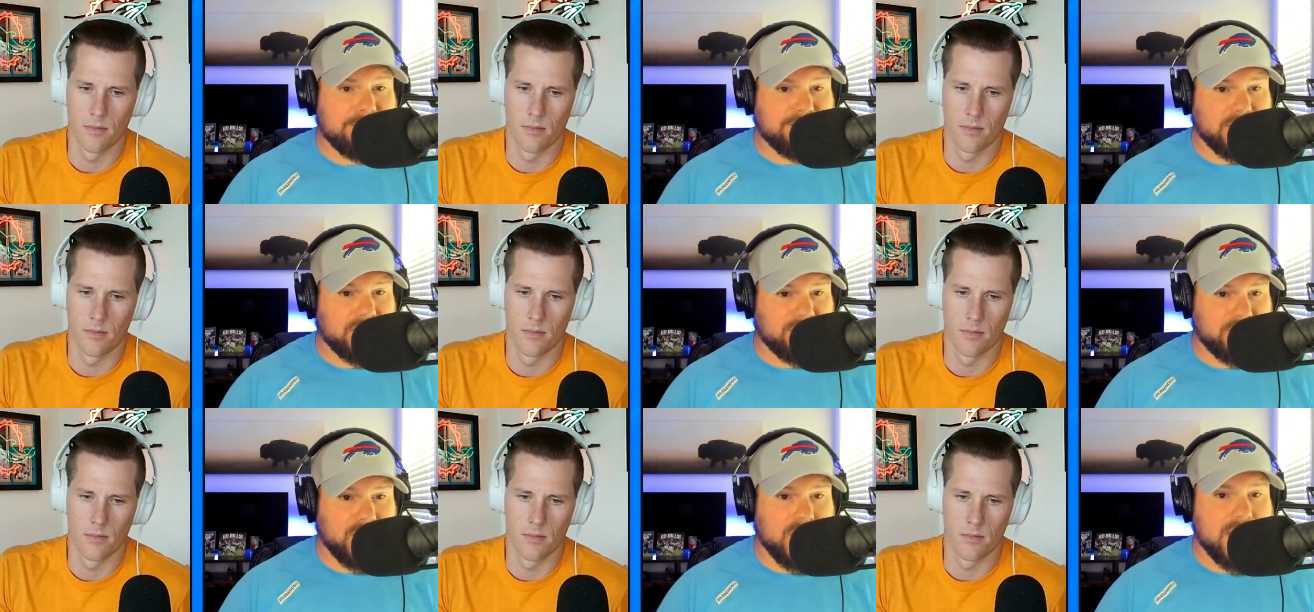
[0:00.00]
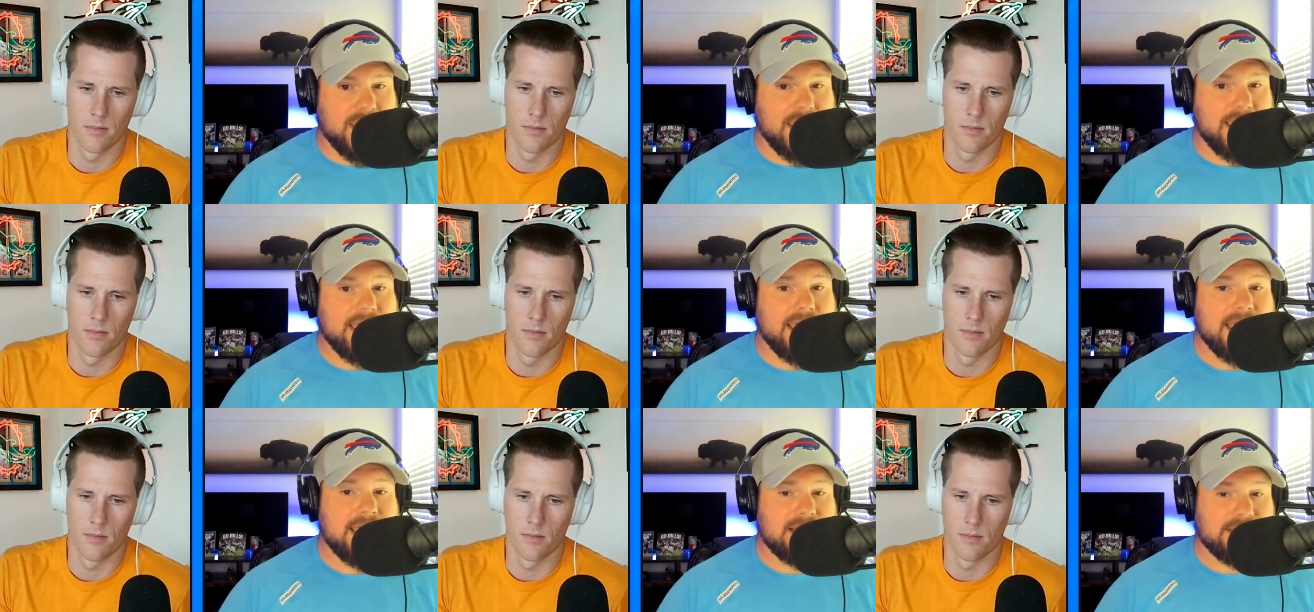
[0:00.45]
Speaker 1: for
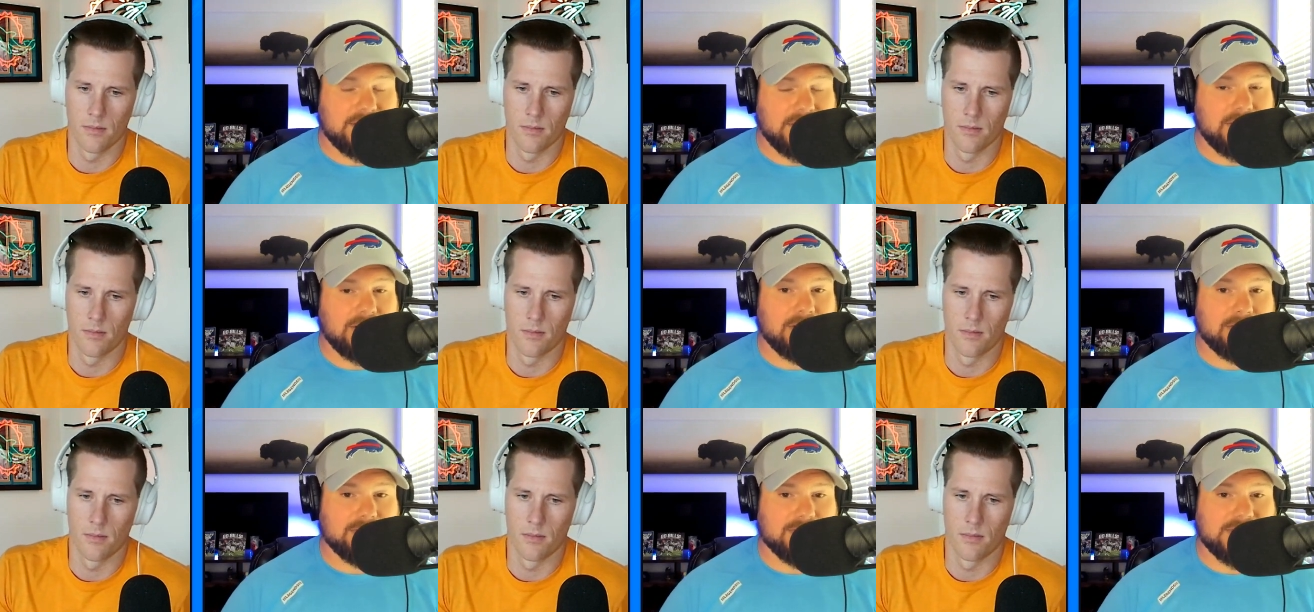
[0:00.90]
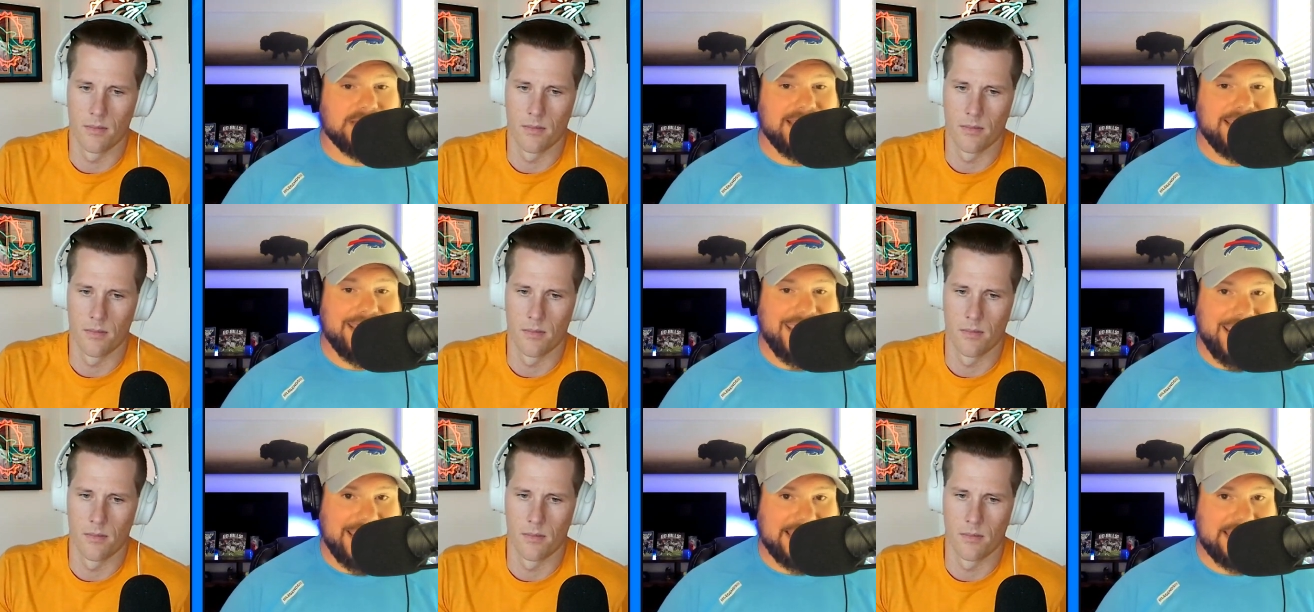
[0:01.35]
free. Terms
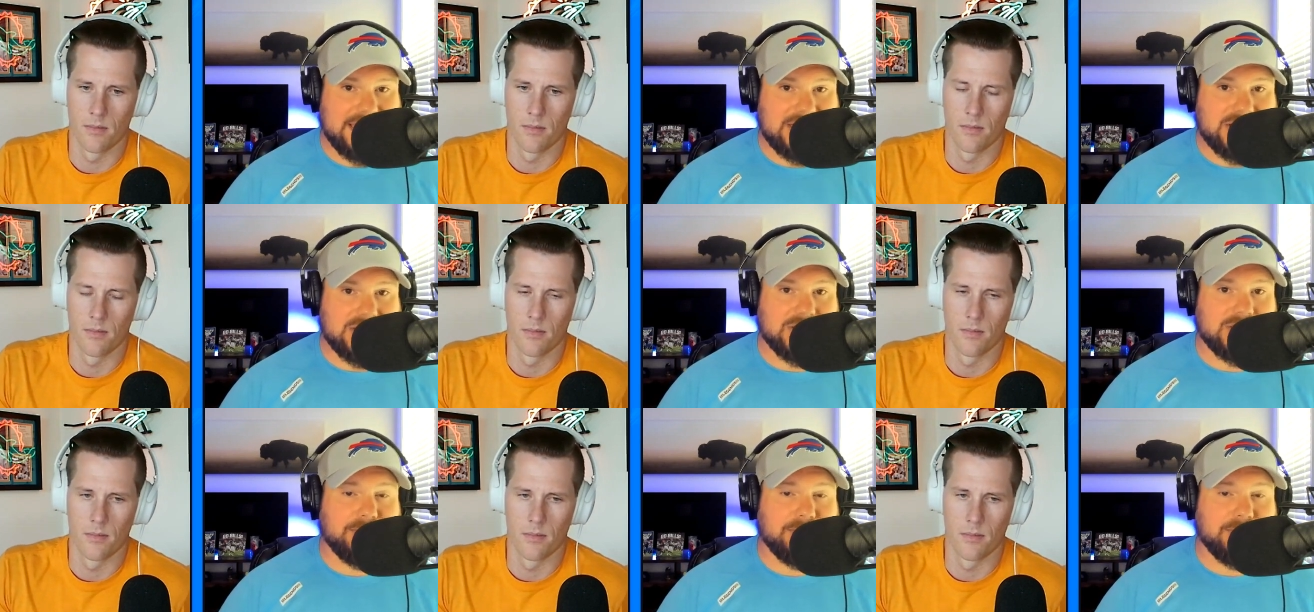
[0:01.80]
and conditions